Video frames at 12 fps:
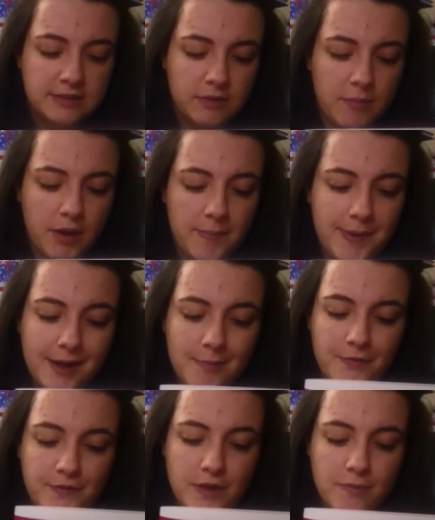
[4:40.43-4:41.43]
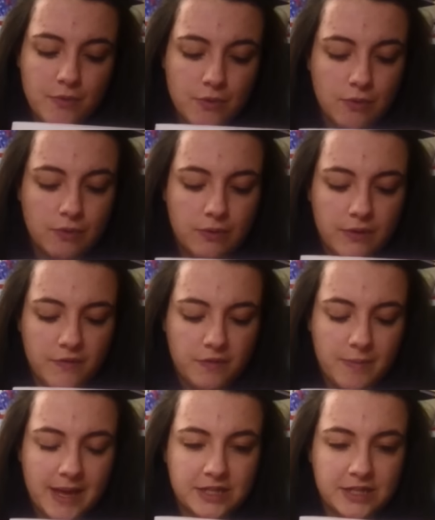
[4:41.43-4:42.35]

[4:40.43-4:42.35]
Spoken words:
So I might pick up a few more of them